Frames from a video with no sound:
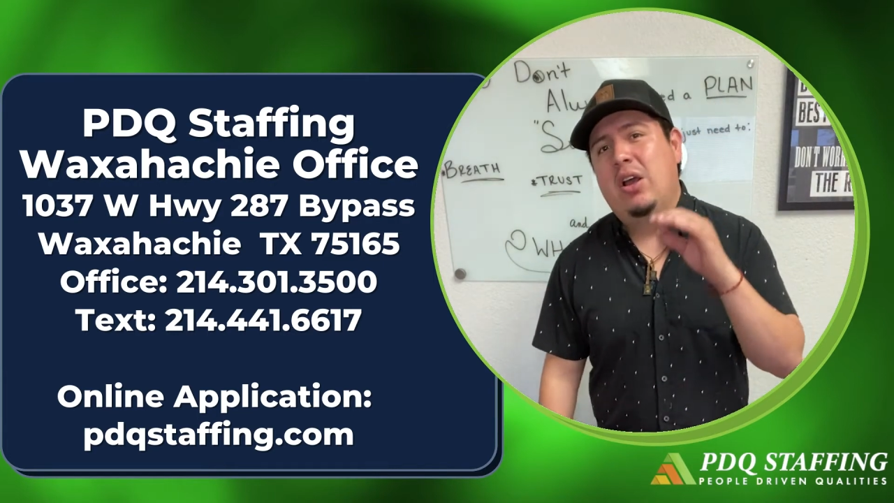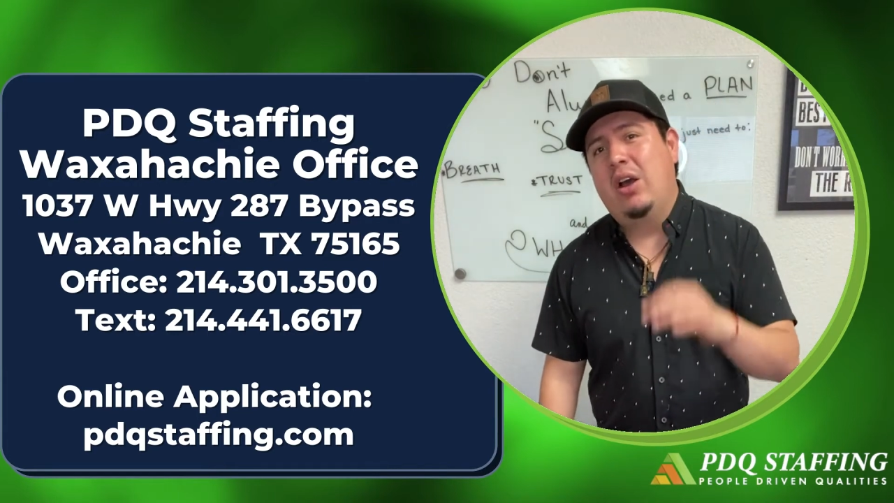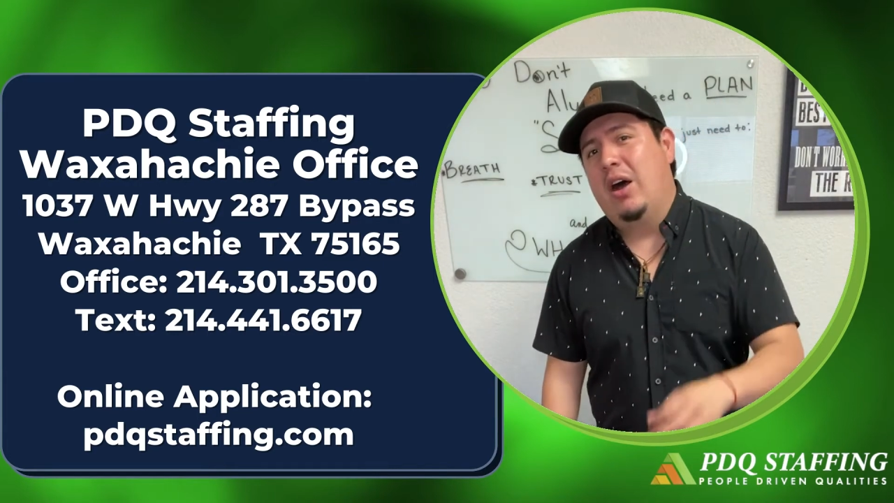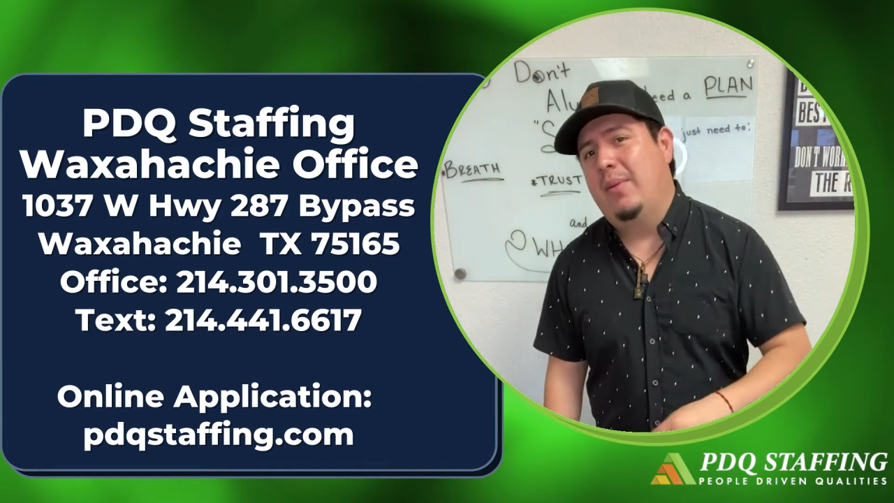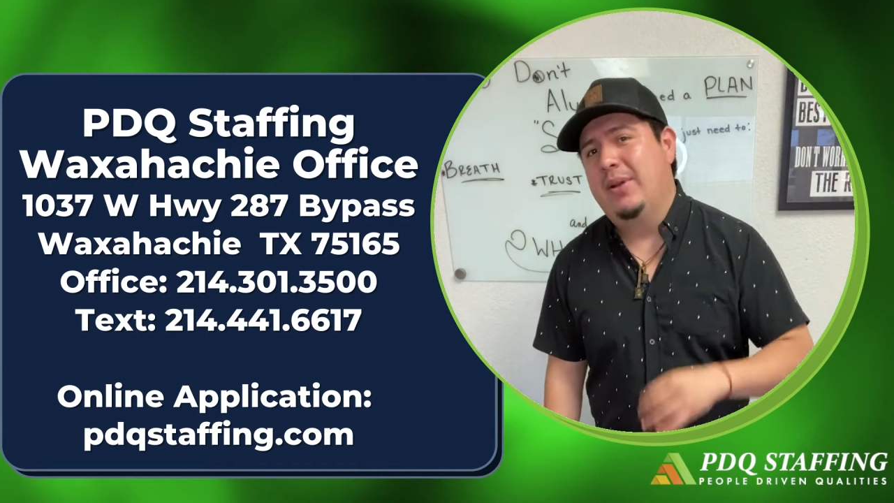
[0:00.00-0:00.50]

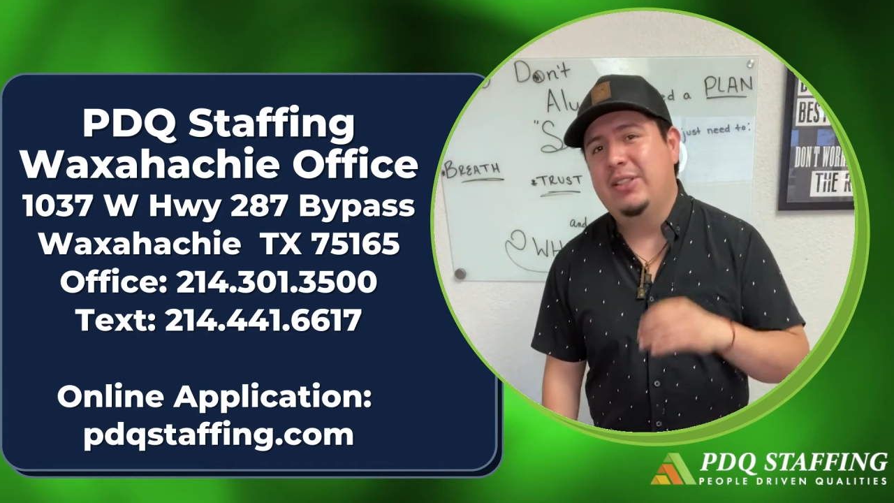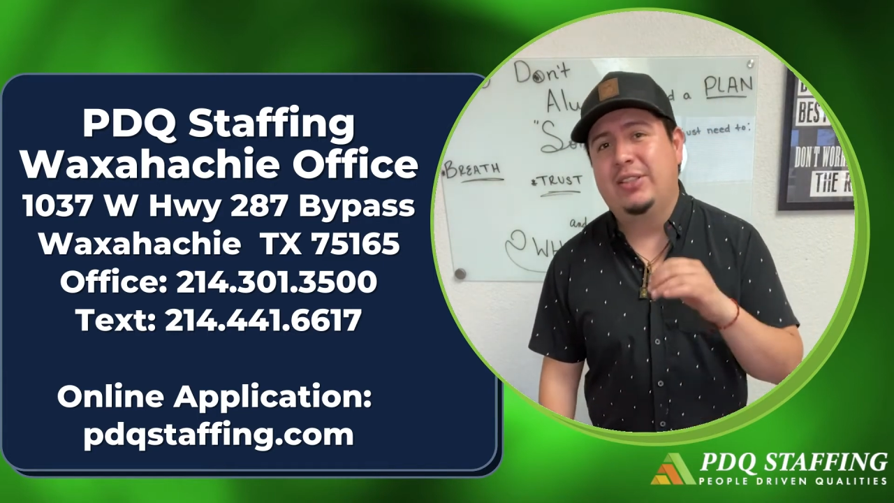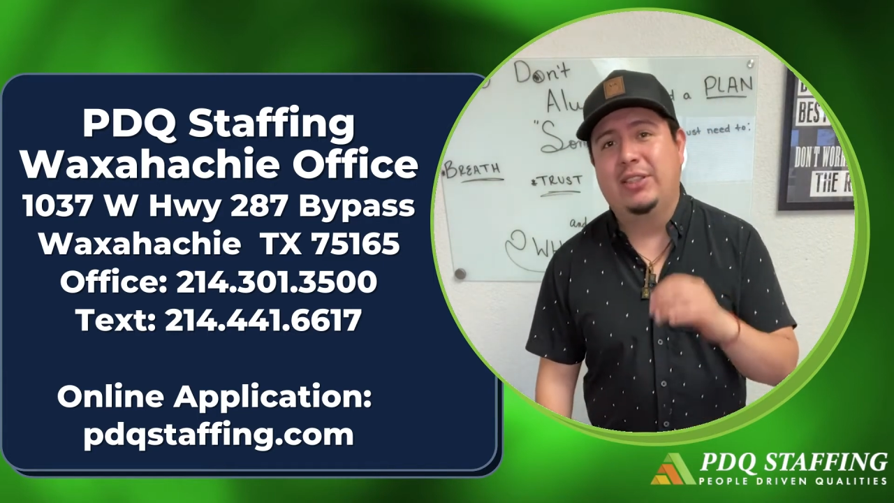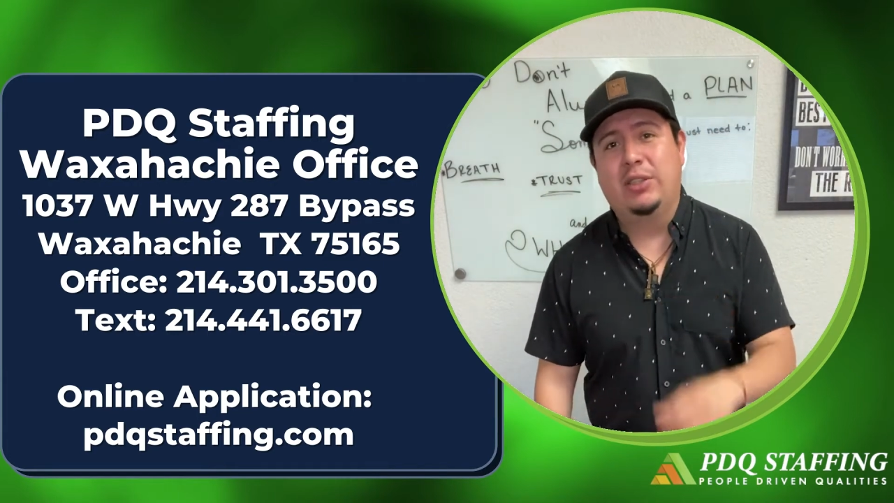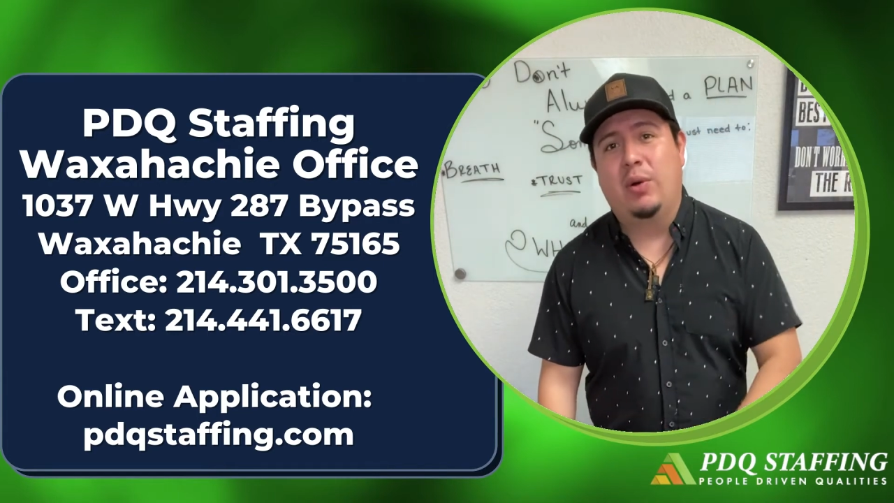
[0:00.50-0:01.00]
comment,
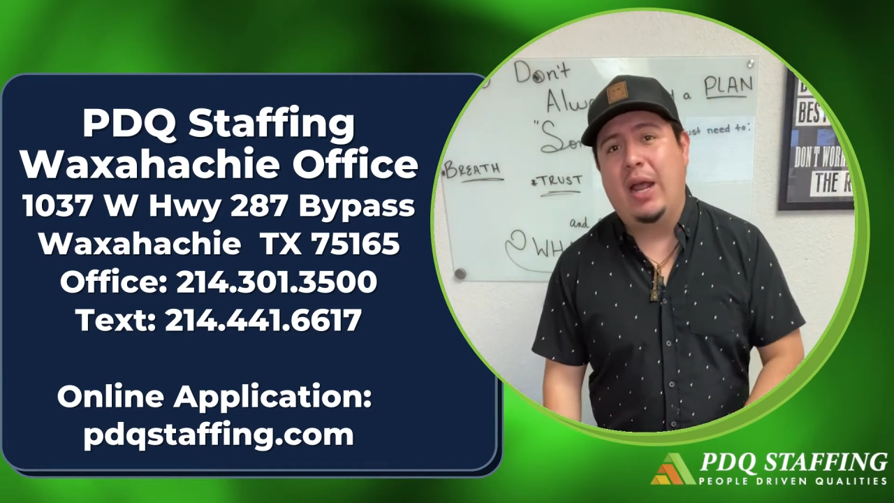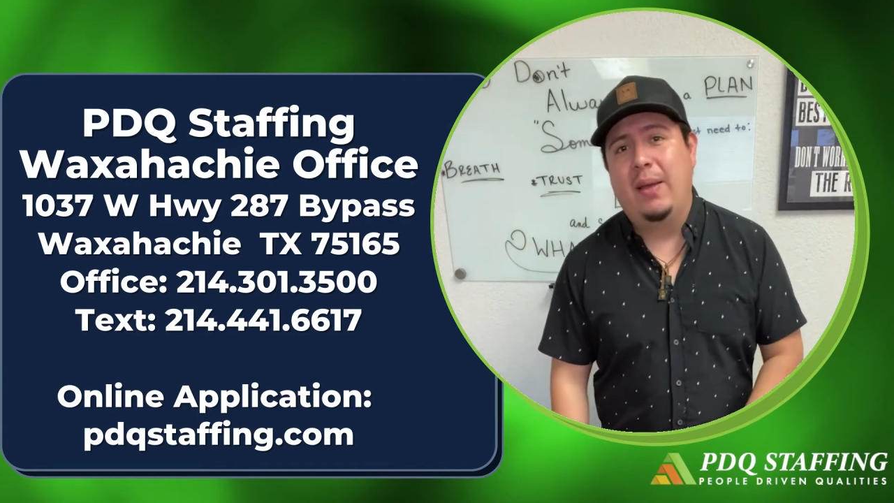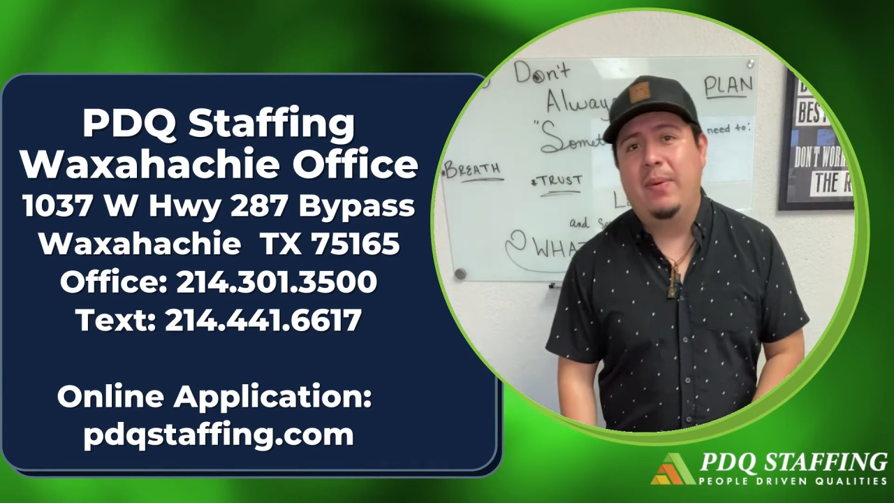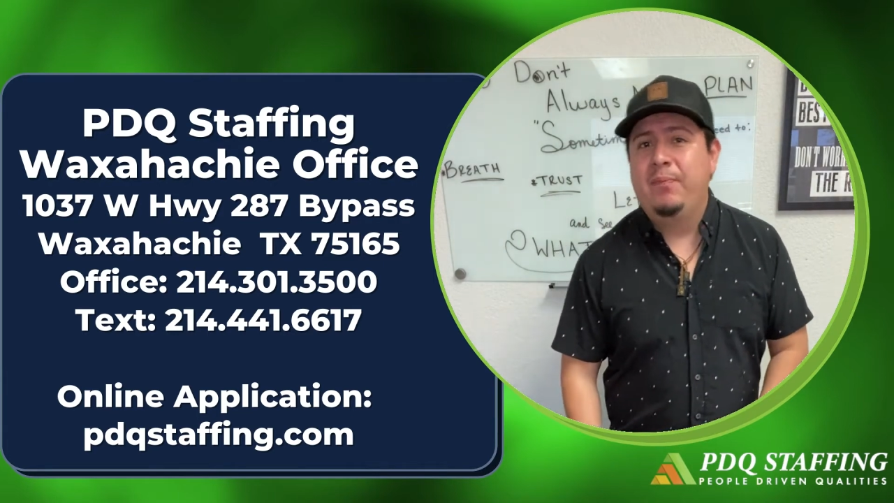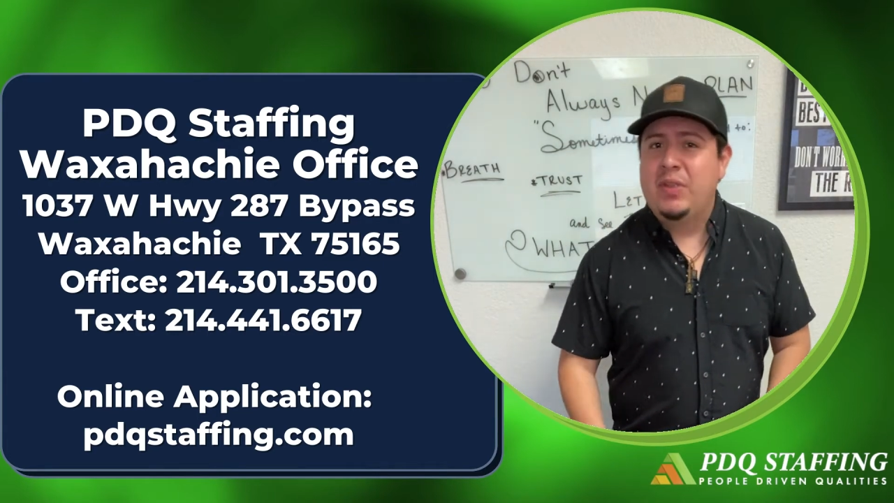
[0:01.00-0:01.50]

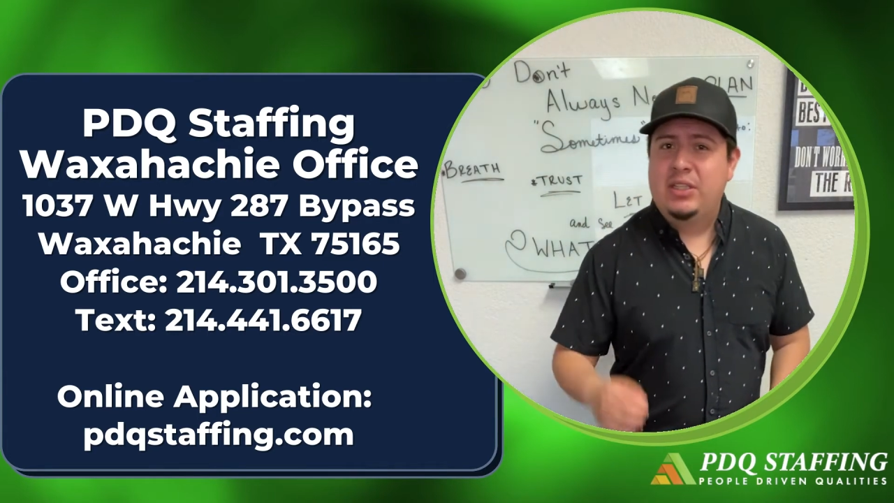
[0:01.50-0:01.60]
subscribe.